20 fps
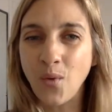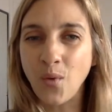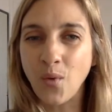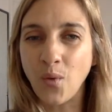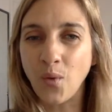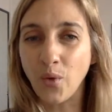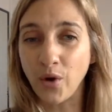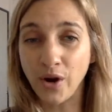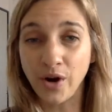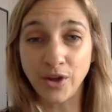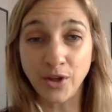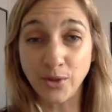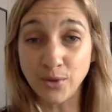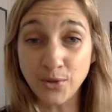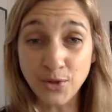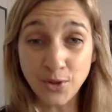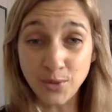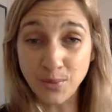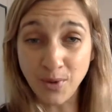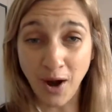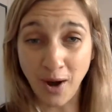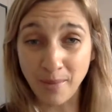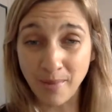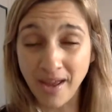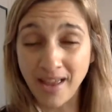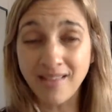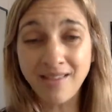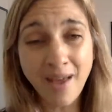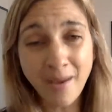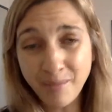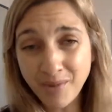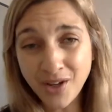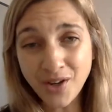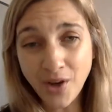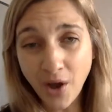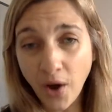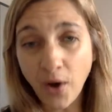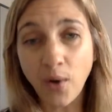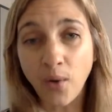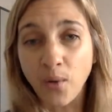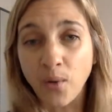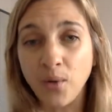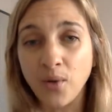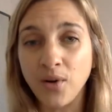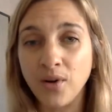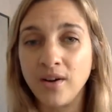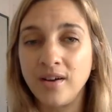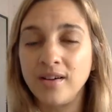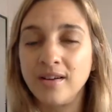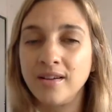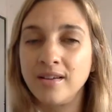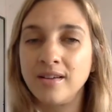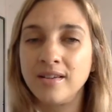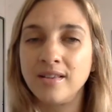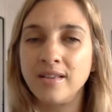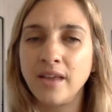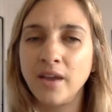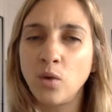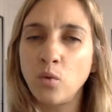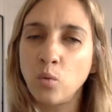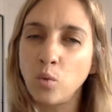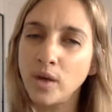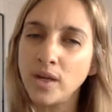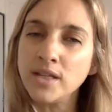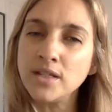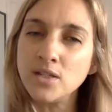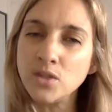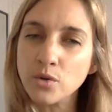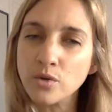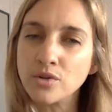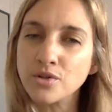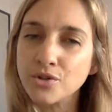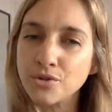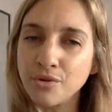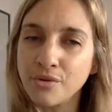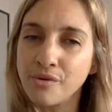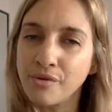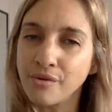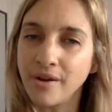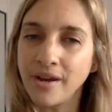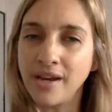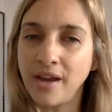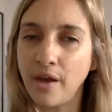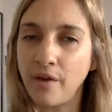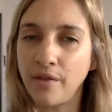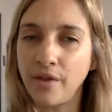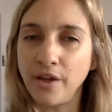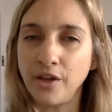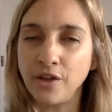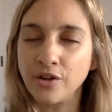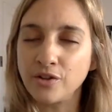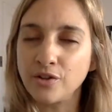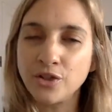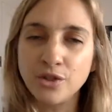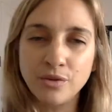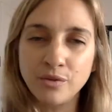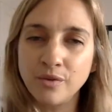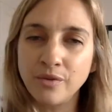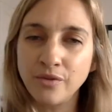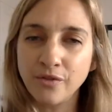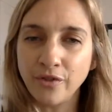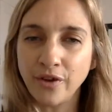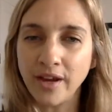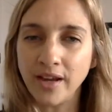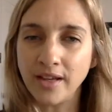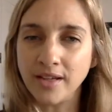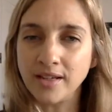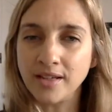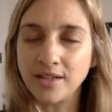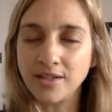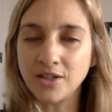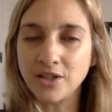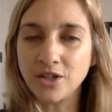or a YouTube comment, let me know. Like, what is your truth right now that you're too afraid to